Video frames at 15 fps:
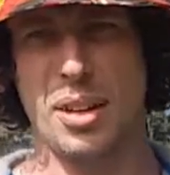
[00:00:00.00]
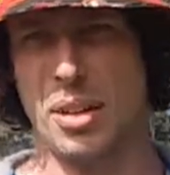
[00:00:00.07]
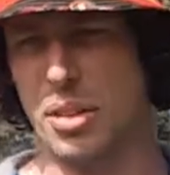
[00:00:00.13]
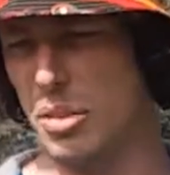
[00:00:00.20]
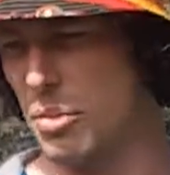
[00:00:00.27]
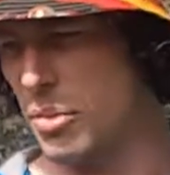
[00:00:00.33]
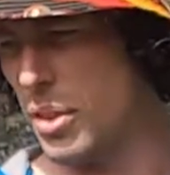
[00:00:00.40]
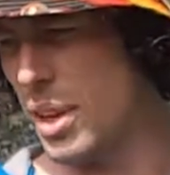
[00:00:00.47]
on
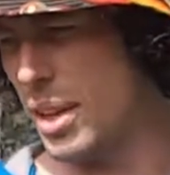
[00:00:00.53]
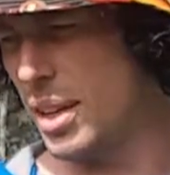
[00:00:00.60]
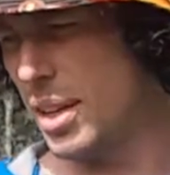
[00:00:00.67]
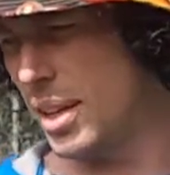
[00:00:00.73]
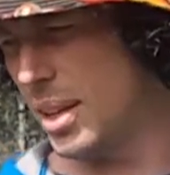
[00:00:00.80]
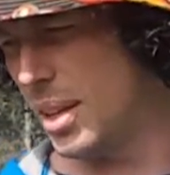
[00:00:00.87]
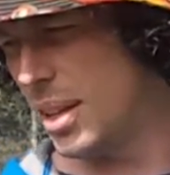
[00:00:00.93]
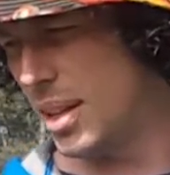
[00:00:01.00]
the front
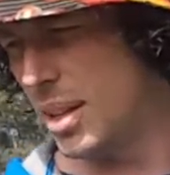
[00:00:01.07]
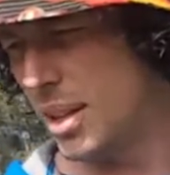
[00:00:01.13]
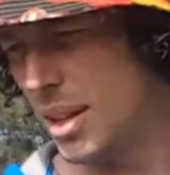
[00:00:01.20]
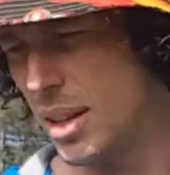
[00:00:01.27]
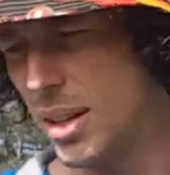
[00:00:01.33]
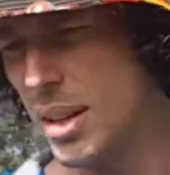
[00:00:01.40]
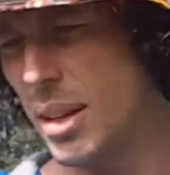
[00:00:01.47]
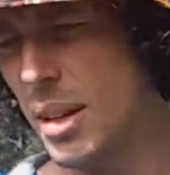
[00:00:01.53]

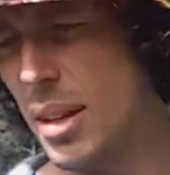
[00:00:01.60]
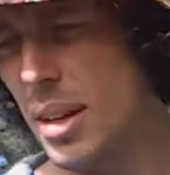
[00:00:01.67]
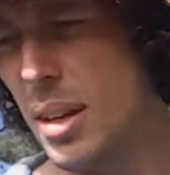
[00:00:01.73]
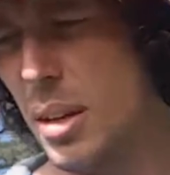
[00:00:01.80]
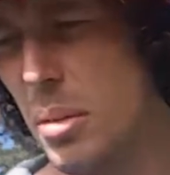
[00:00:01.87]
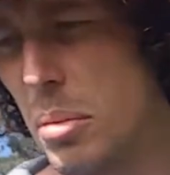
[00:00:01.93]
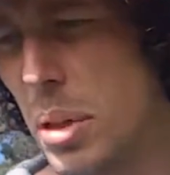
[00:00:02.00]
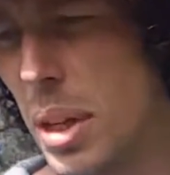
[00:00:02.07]

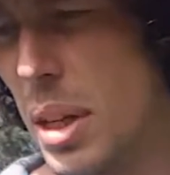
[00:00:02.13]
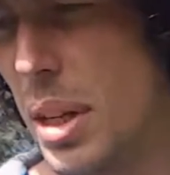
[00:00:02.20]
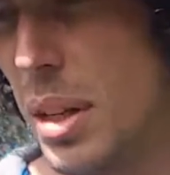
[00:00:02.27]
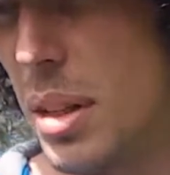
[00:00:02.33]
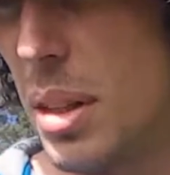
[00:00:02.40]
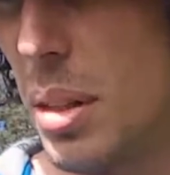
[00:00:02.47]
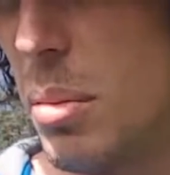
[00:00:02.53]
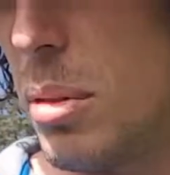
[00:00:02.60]

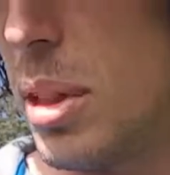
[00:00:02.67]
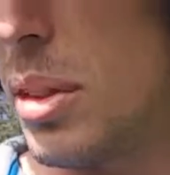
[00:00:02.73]
with